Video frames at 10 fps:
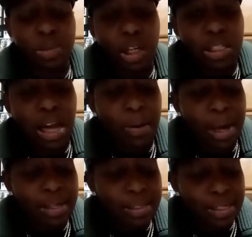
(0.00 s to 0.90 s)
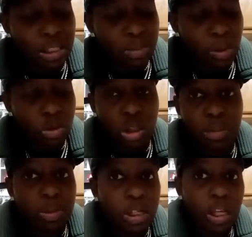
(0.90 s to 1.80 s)
Because our ancestors, most of
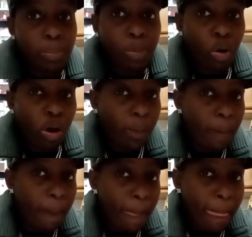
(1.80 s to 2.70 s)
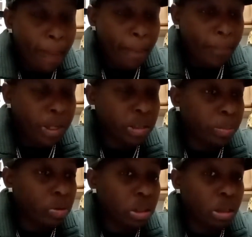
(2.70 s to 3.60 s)
them didn't eat pork. Because
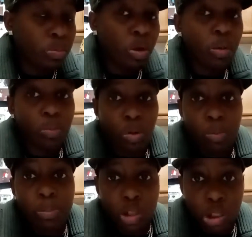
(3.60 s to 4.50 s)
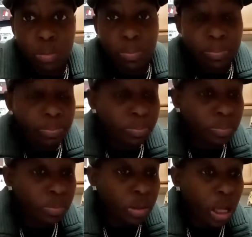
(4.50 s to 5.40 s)
most of them were Muslim.
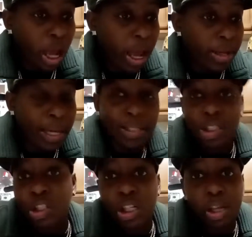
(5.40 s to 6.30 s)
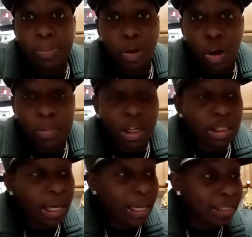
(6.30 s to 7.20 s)
And they just didn't eat pork.
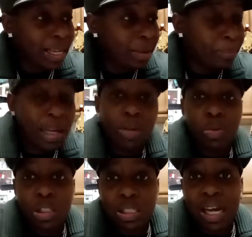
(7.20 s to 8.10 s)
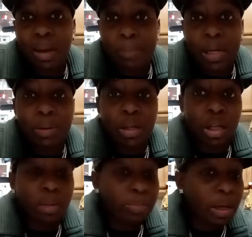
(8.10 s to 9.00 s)
Because like I said, meat was not a
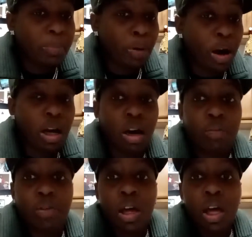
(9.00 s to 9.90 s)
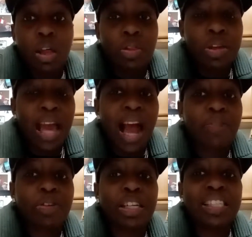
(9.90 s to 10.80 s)
big part of the
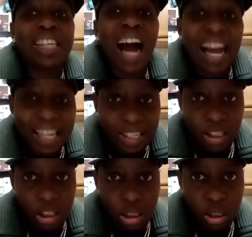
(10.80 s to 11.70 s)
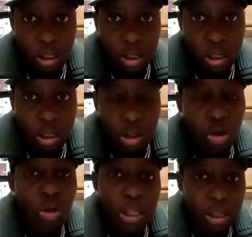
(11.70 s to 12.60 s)
African diet.
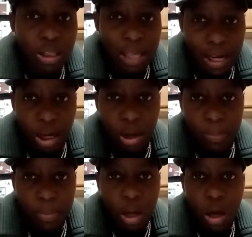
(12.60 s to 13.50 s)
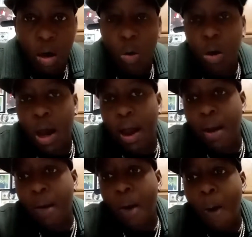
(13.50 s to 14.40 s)
You can look that up.
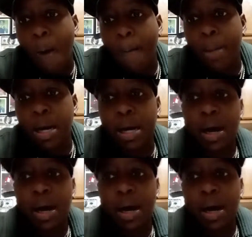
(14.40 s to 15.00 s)
Okay? But,